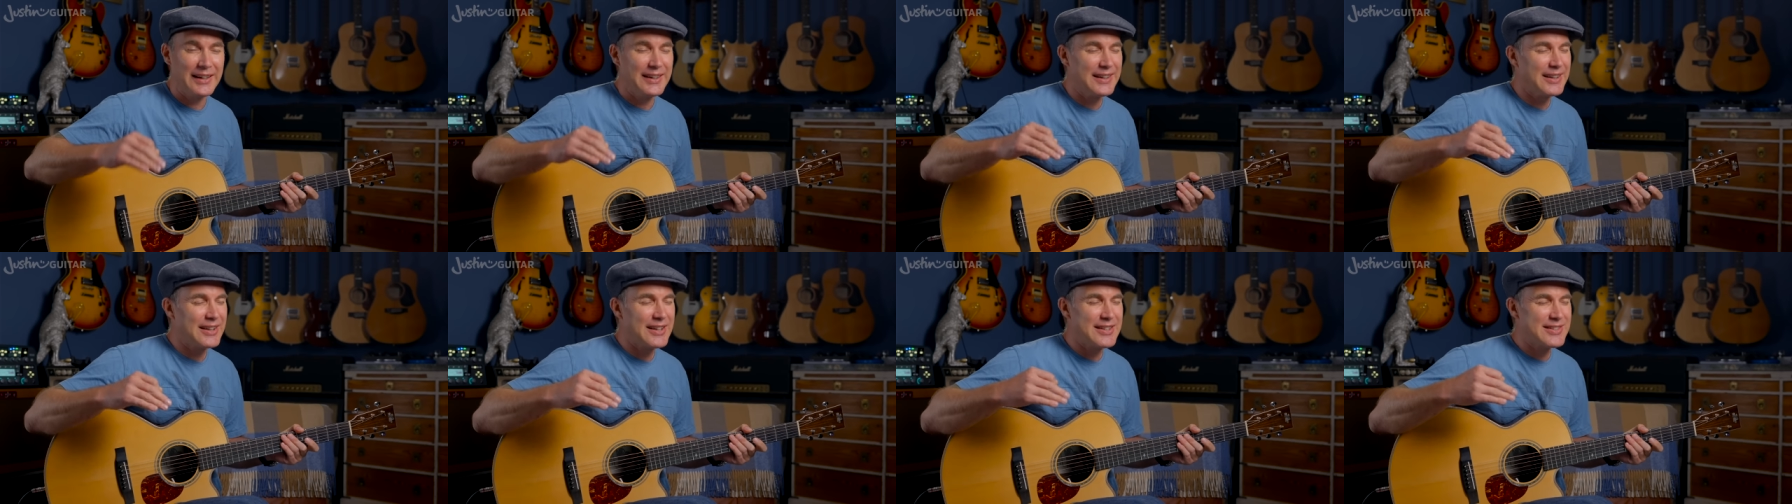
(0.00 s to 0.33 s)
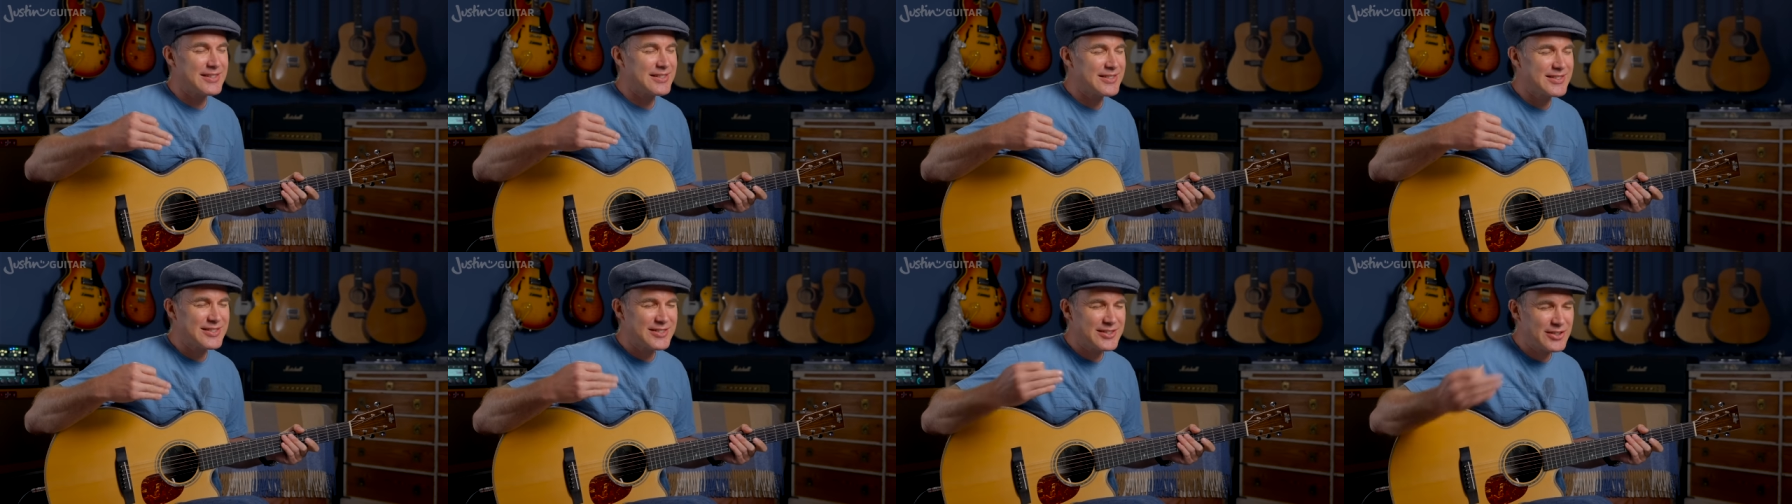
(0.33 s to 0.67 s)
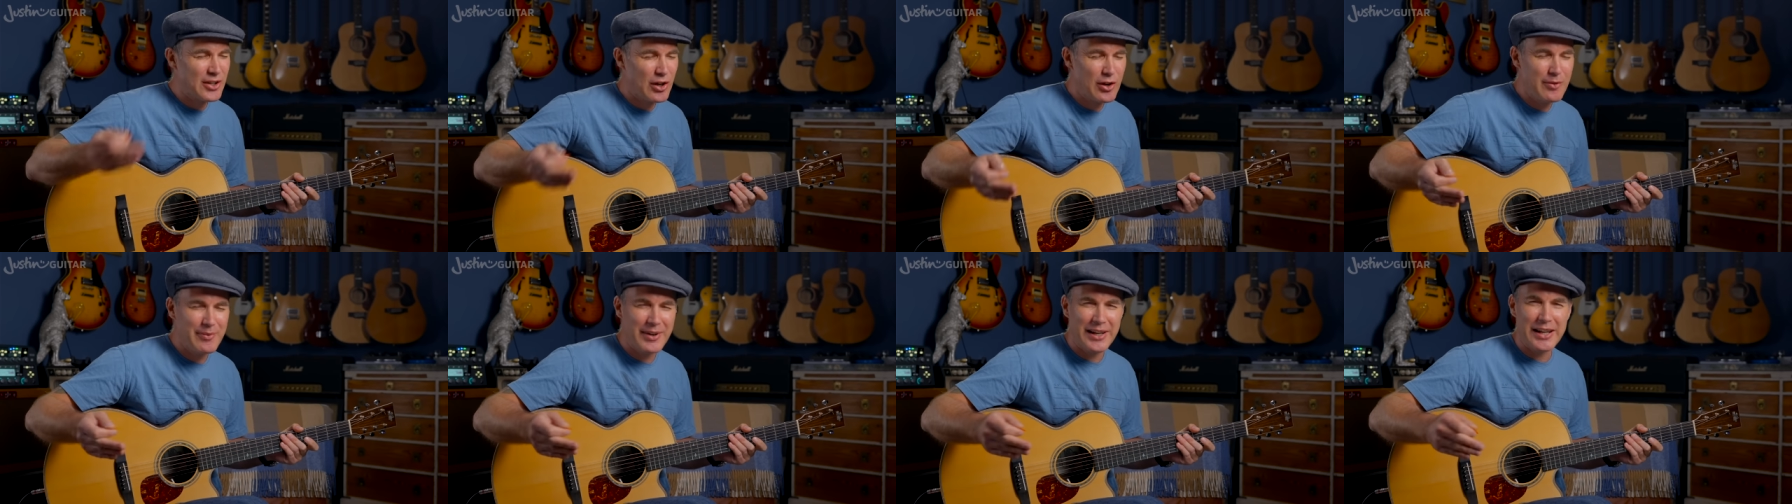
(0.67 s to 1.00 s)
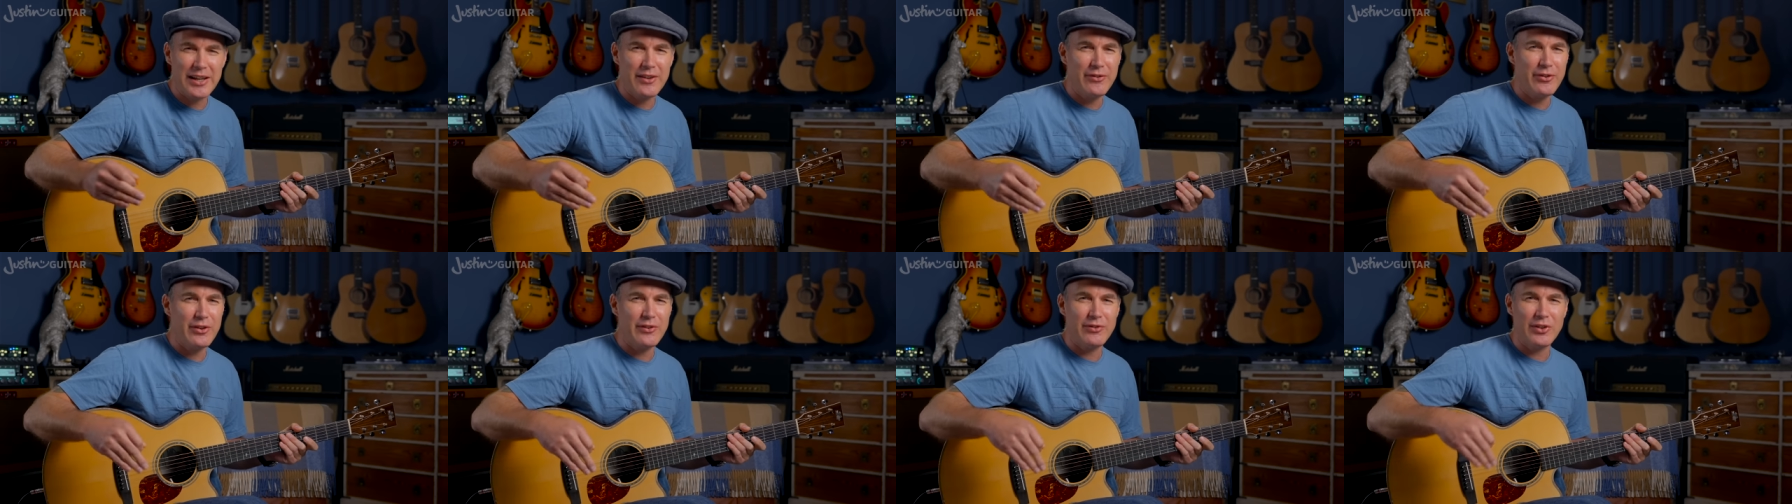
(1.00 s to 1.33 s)
There's so many.
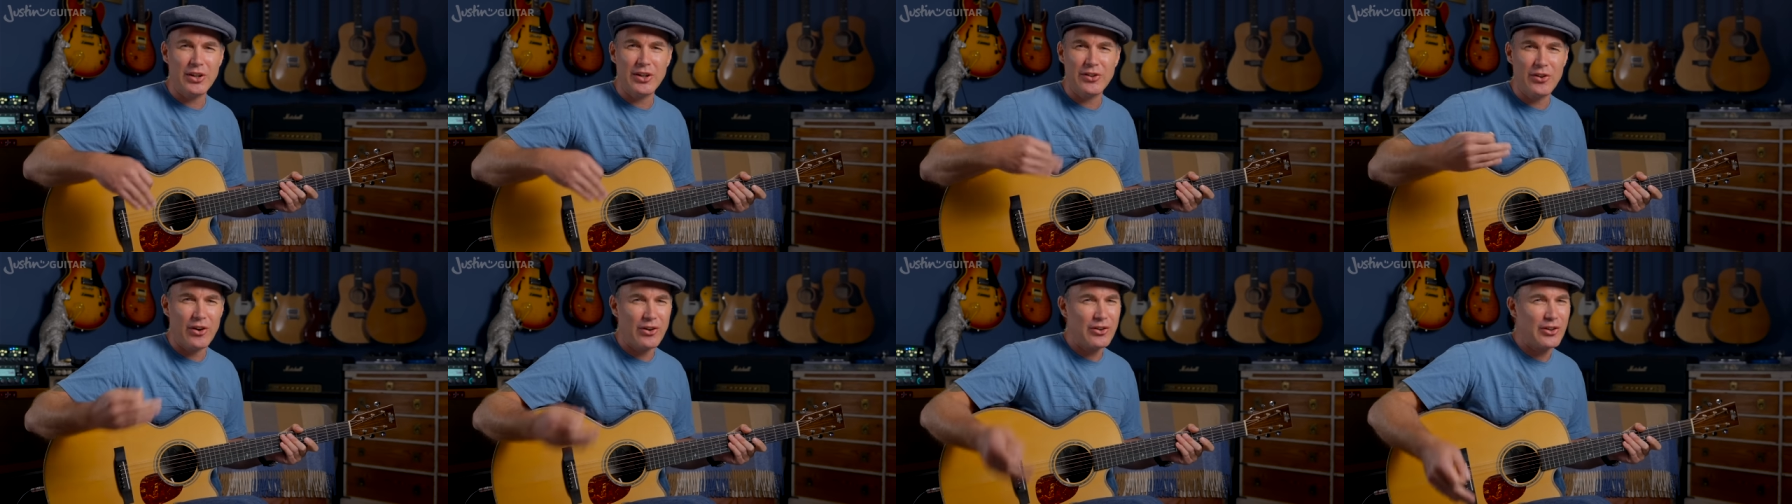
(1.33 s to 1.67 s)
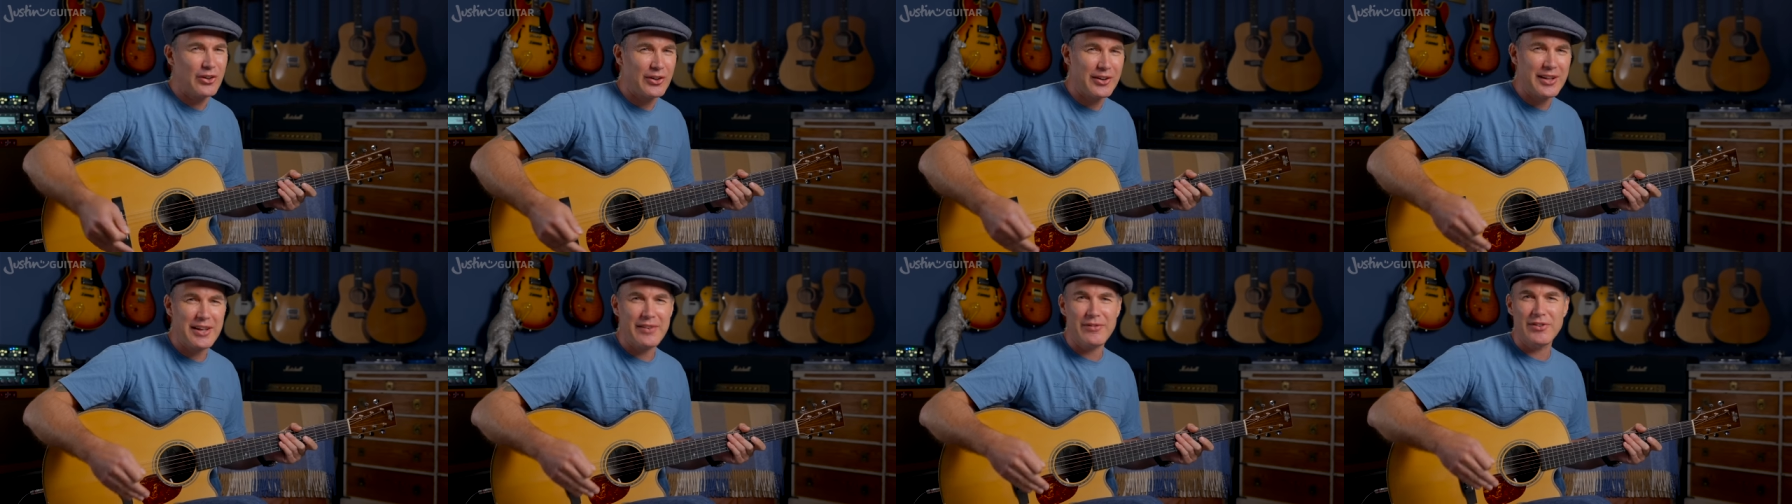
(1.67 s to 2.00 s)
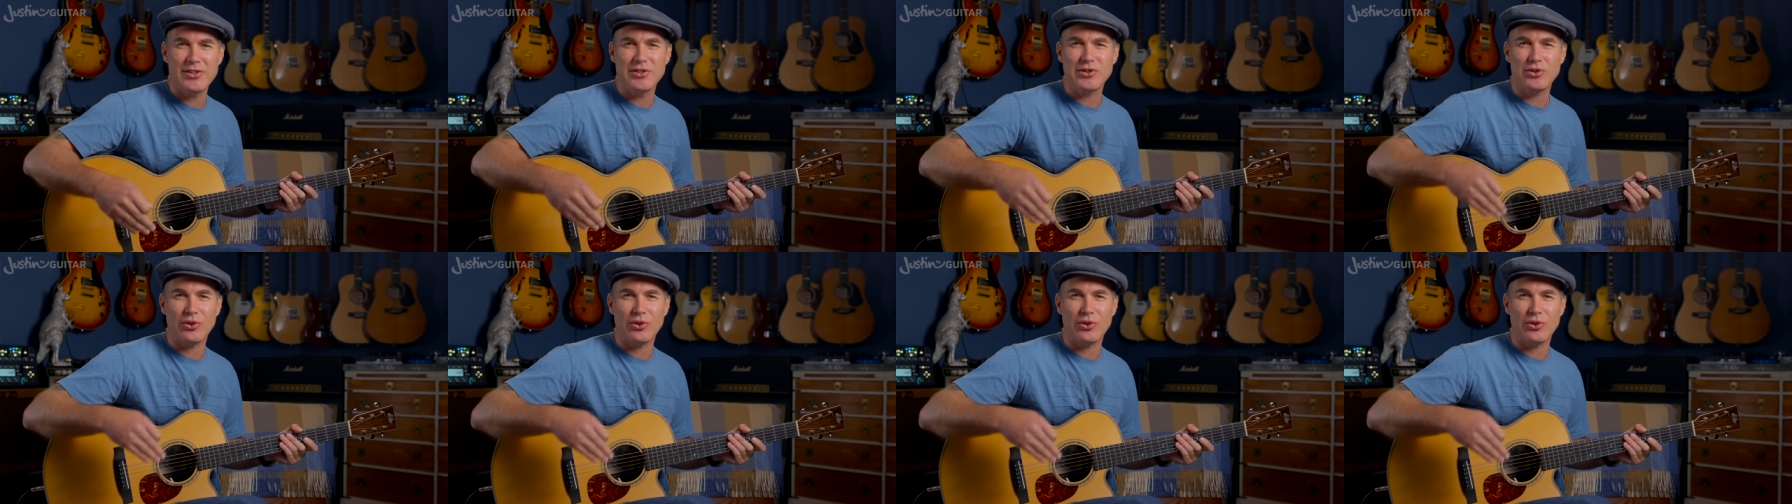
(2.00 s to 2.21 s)
If you've learned Knocking on Heaven's